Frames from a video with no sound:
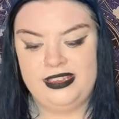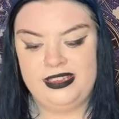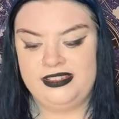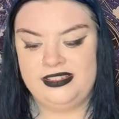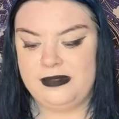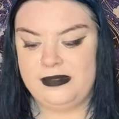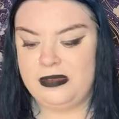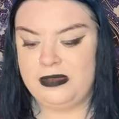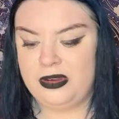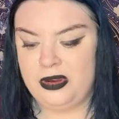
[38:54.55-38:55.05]

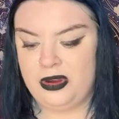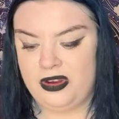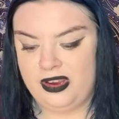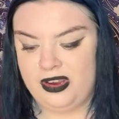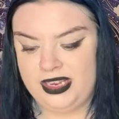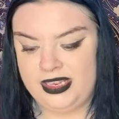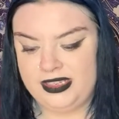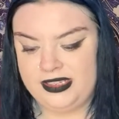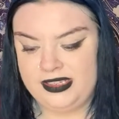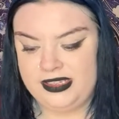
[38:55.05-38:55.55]
Dumbo
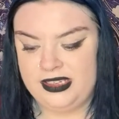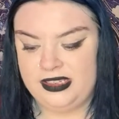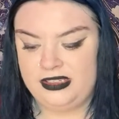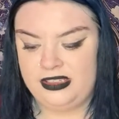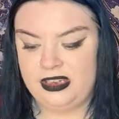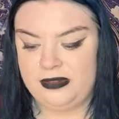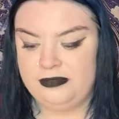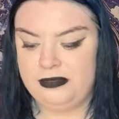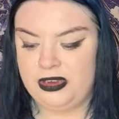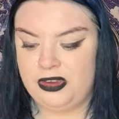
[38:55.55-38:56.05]
Eyes,
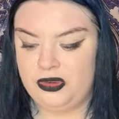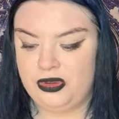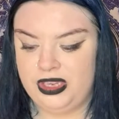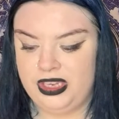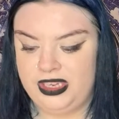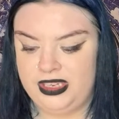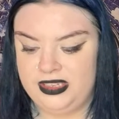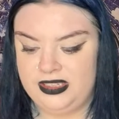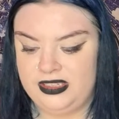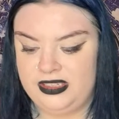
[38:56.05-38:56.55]
Dumbo
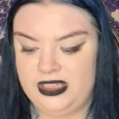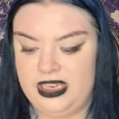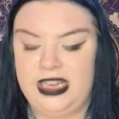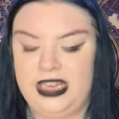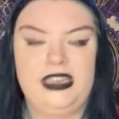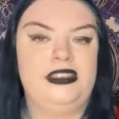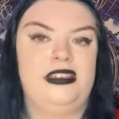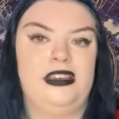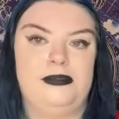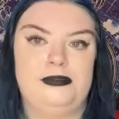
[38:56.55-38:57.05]
Ears,
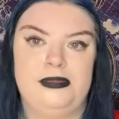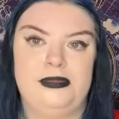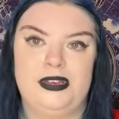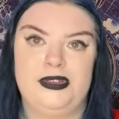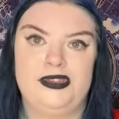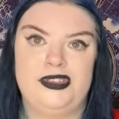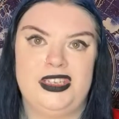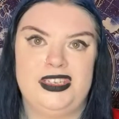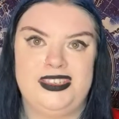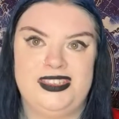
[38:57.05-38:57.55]
and
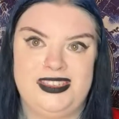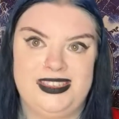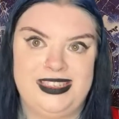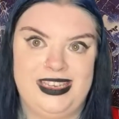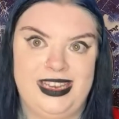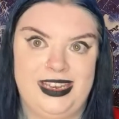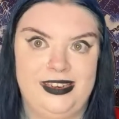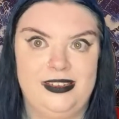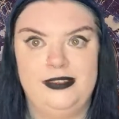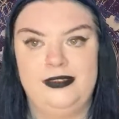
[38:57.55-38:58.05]
Dumbo's
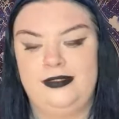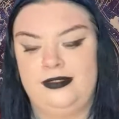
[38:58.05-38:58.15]
Skin.